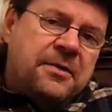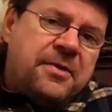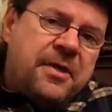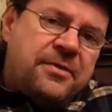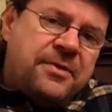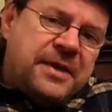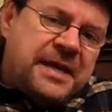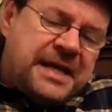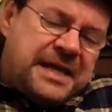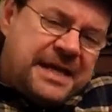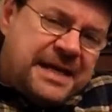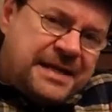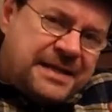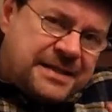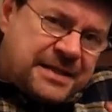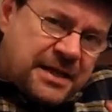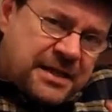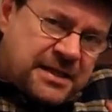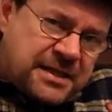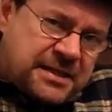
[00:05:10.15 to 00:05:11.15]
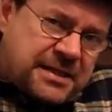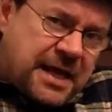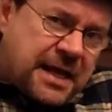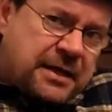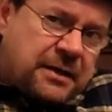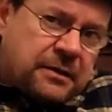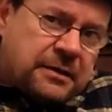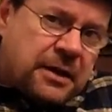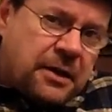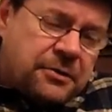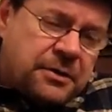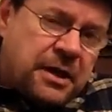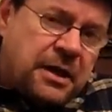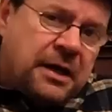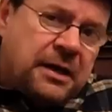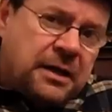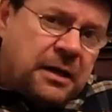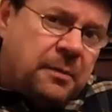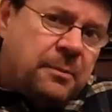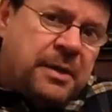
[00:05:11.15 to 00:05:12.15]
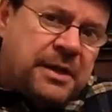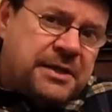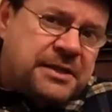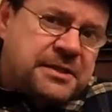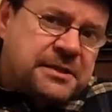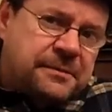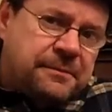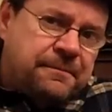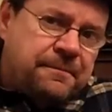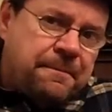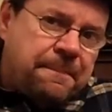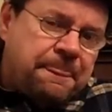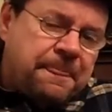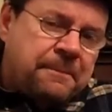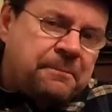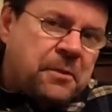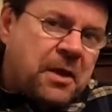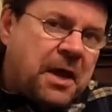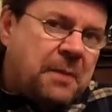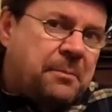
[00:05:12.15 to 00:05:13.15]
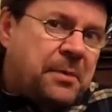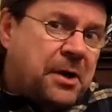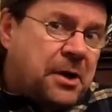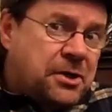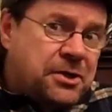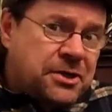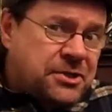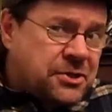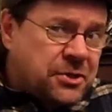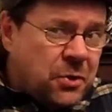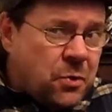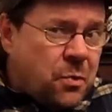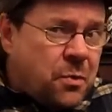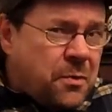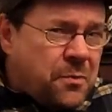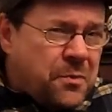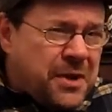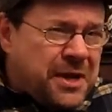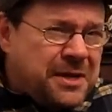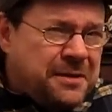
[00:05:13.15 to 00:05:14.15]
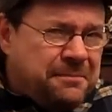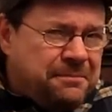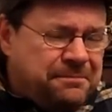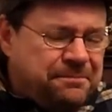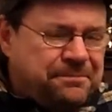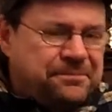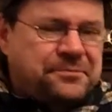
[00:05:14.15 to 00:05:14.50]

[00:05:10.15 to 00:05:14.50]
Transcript: that the heat does settle down a little bit, but it doesn't go away.